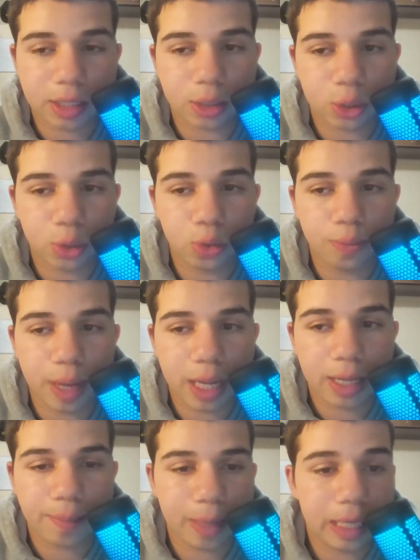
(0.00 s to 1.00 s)
the two
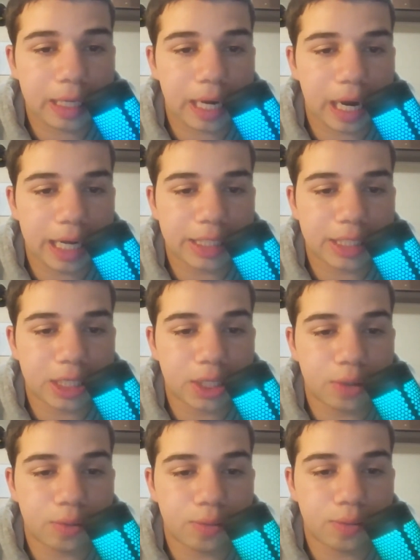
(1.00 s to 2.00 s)
main guys that
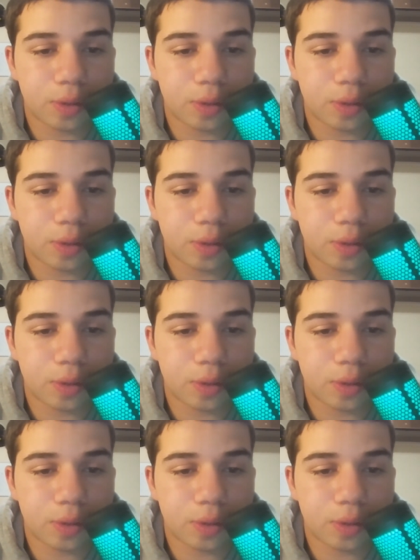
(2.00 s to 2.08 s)
you